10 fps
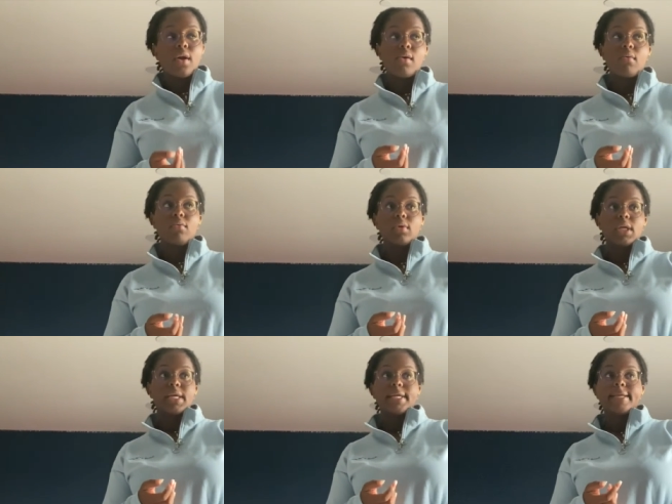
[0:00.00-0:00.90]

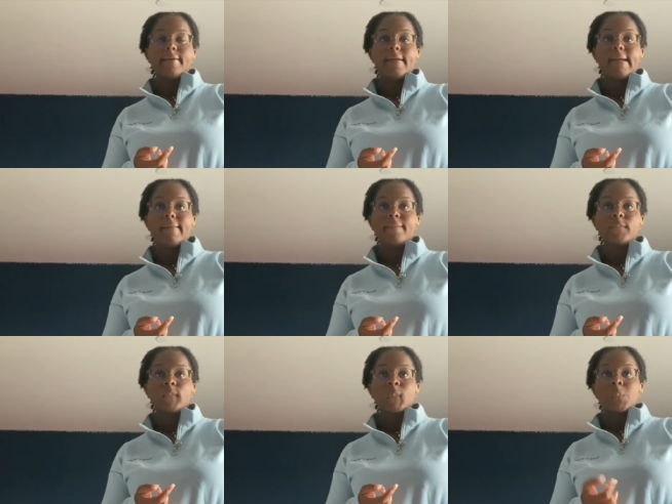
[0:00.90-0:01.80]
or
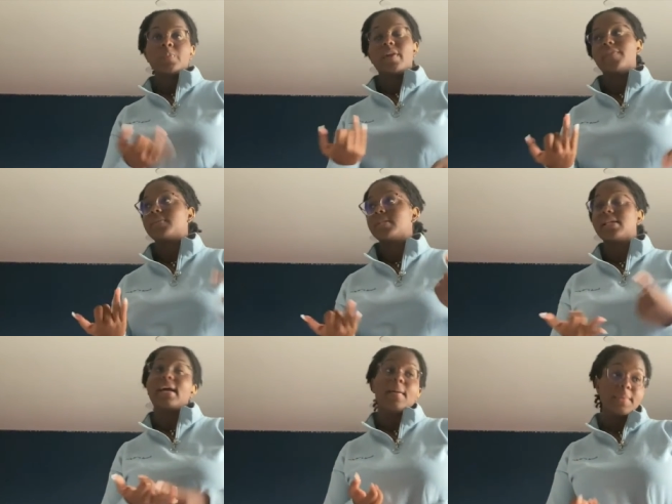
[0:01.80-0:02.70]
if it's because I
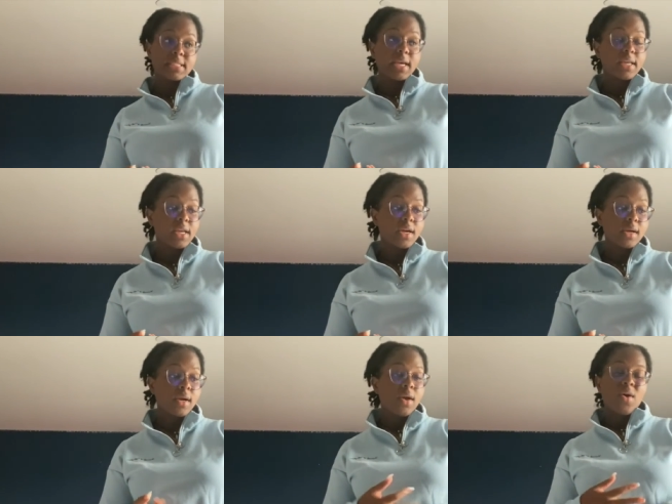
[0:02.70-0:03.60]
am in second year
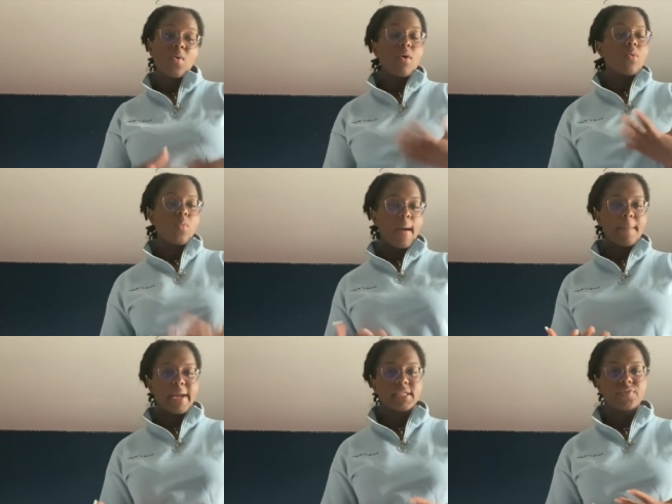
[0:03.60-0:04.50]
or what,
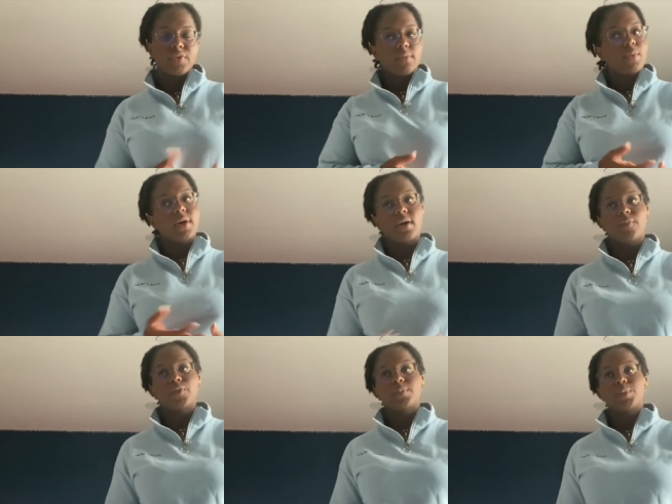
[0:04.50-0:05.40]
but I just feel more
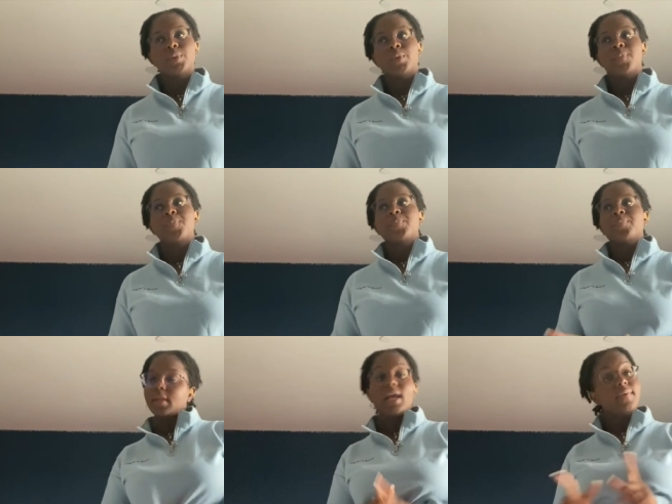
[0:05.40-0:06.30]
comfortable.
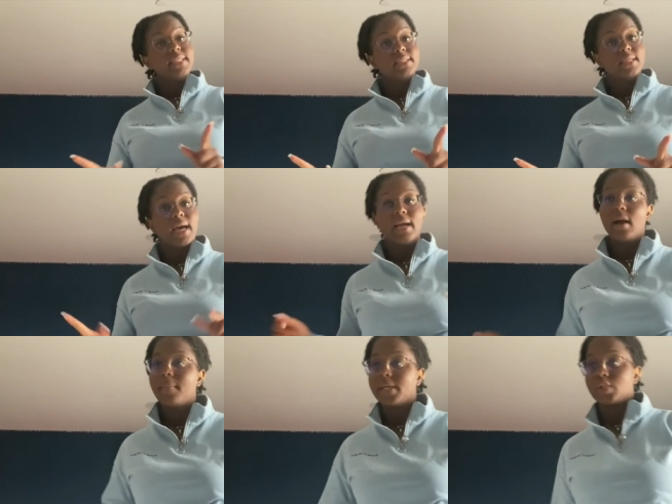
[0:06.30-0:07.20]
Anyways, I
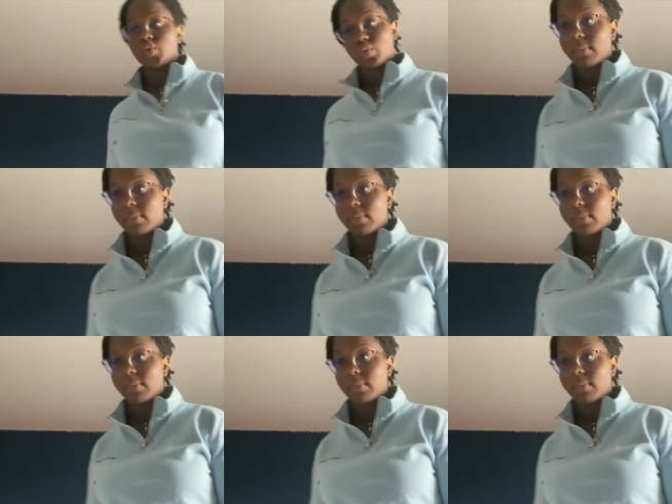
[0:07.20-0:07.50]
got my school